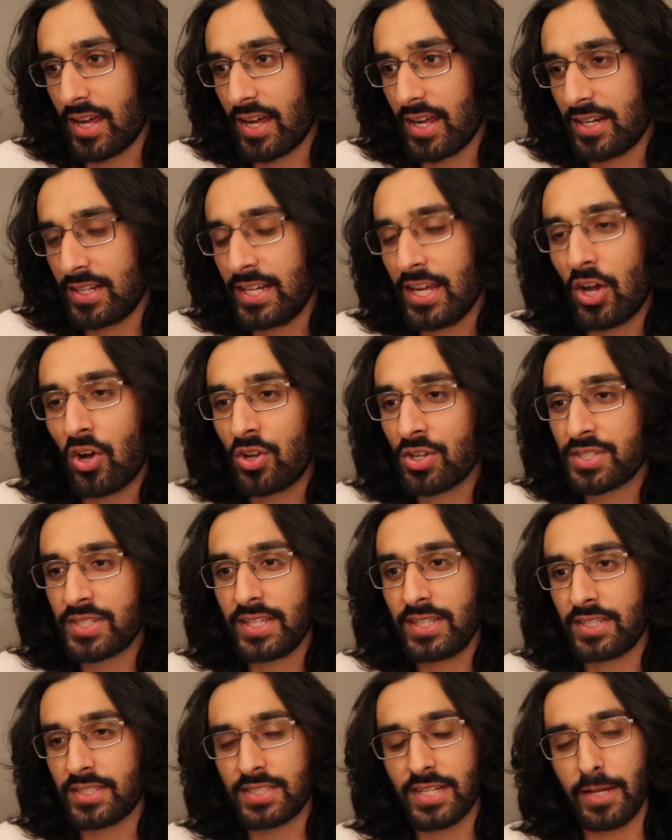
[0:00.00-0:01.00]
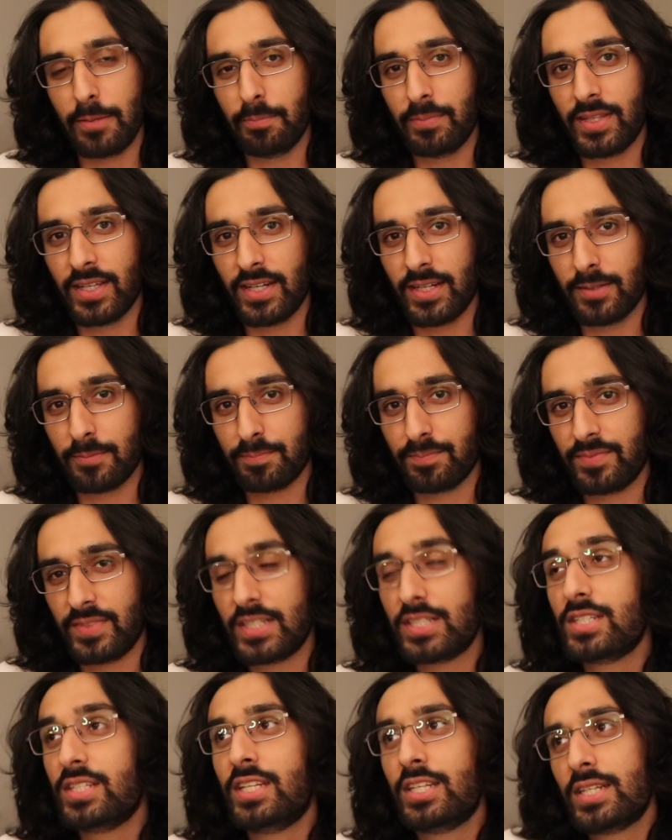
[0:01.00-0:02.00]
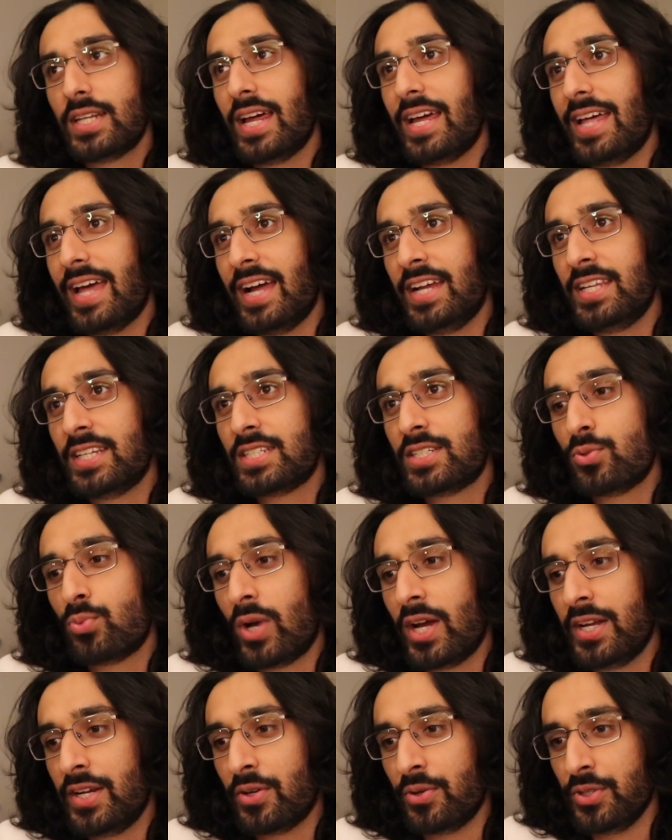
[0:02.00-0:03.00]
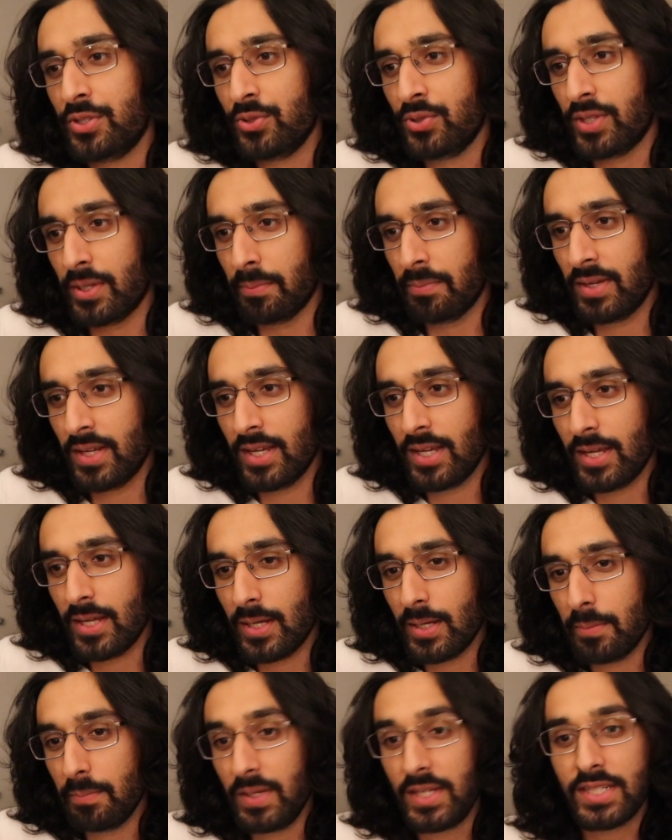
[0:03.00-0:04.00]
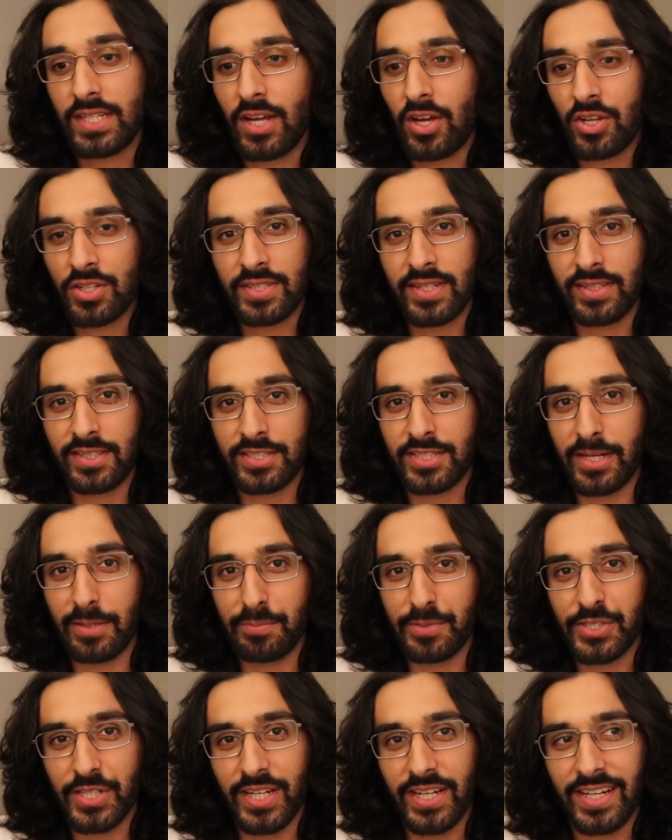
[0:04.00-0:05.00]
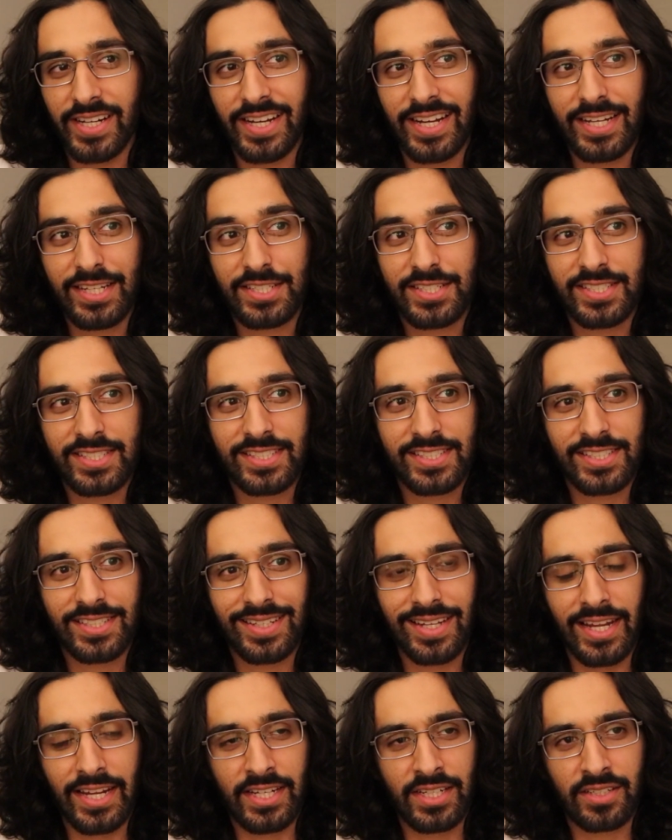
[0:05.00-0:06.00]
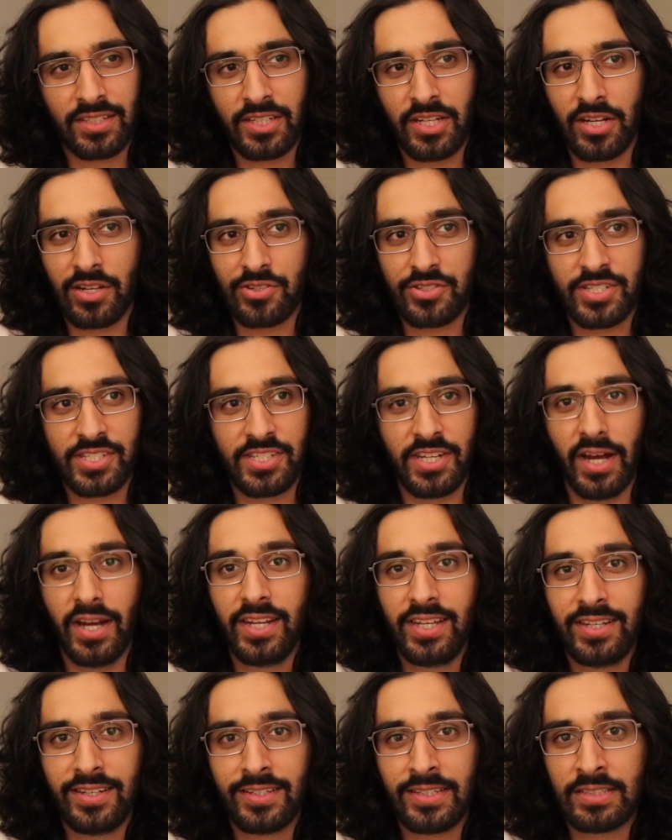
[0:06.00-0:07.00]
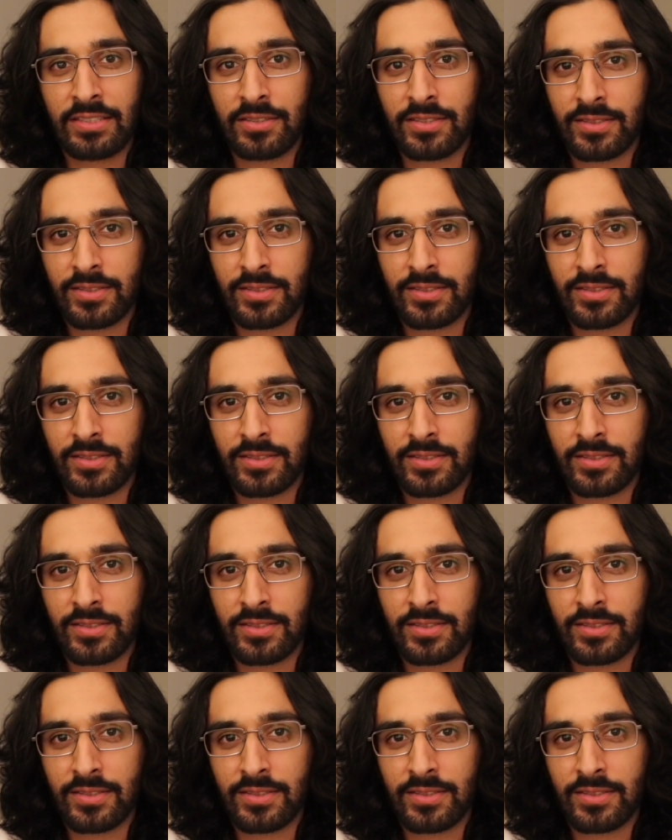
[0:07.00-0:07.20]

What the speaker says: they all say the same thing. I guess this is why I don't do them, because they all say the same shit. It's like, study,